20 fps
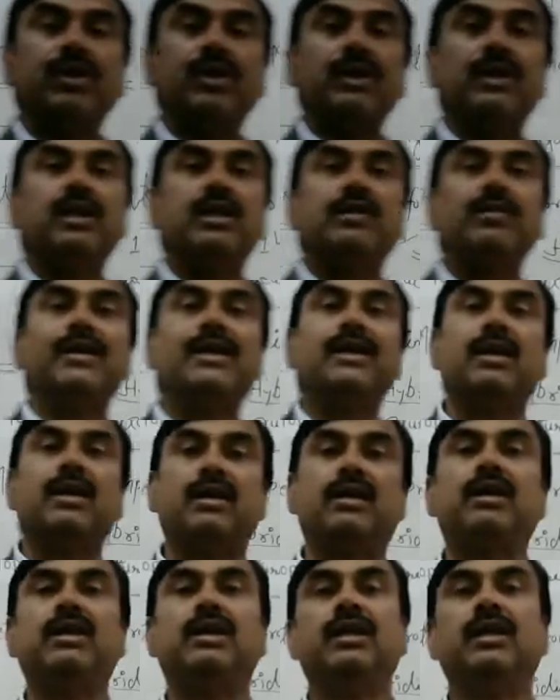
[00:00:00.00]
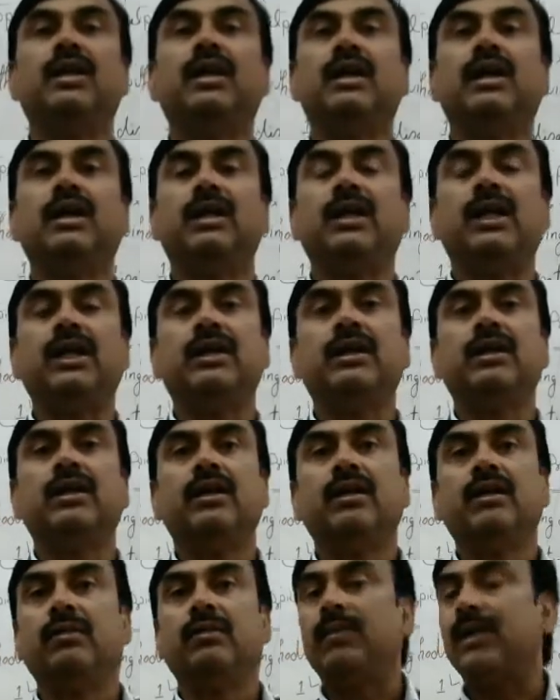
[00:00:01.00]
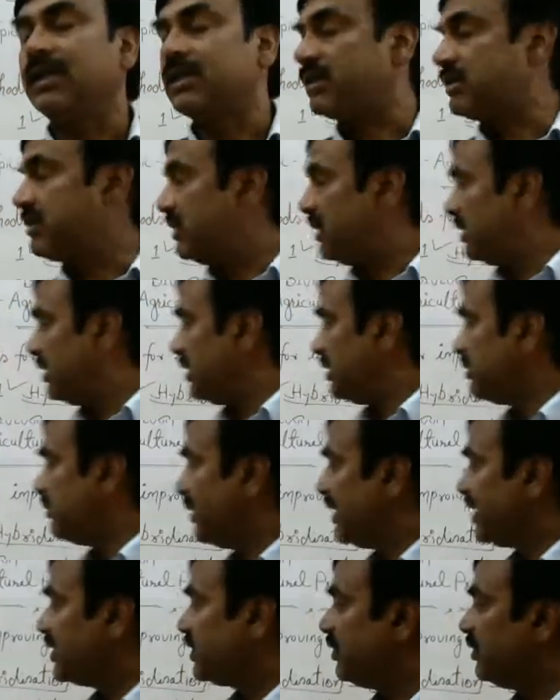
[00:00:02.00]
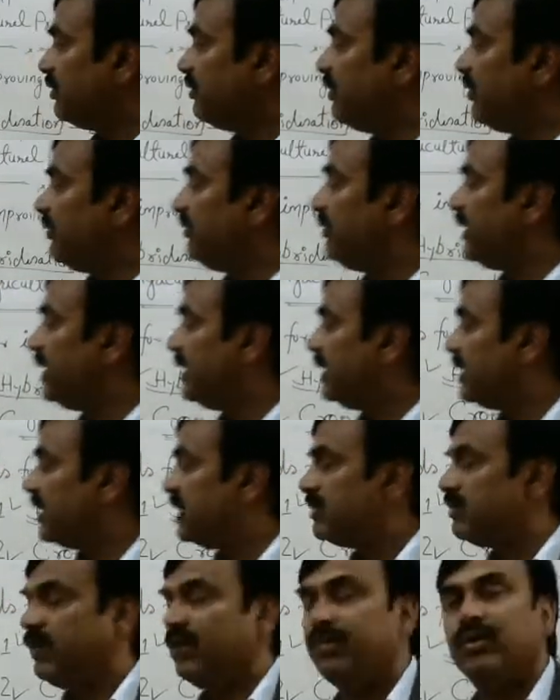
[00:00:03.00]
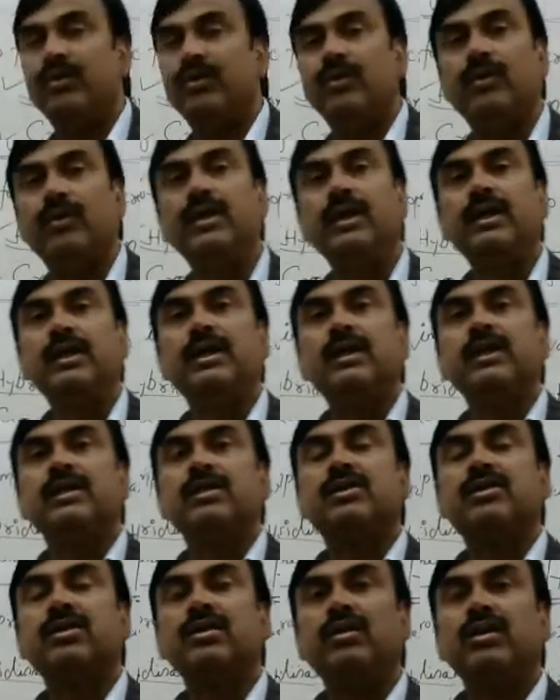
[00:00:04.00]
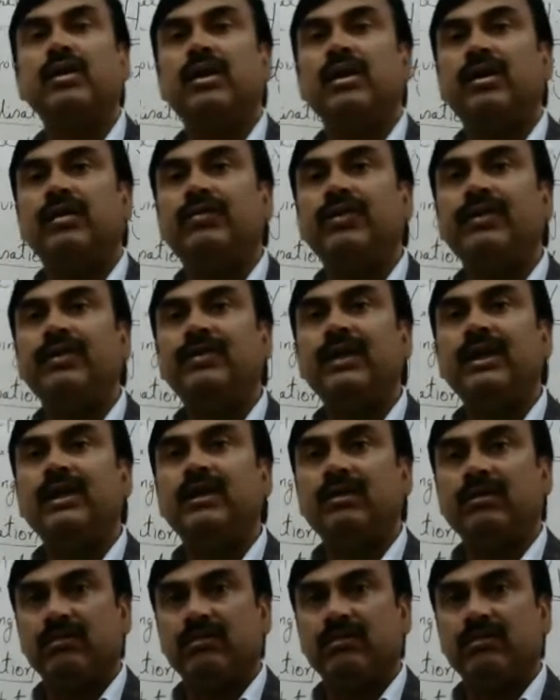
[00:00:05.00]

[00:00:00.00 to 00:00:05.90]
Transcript: a little bit early, like mustard is matured 15 days before, so we will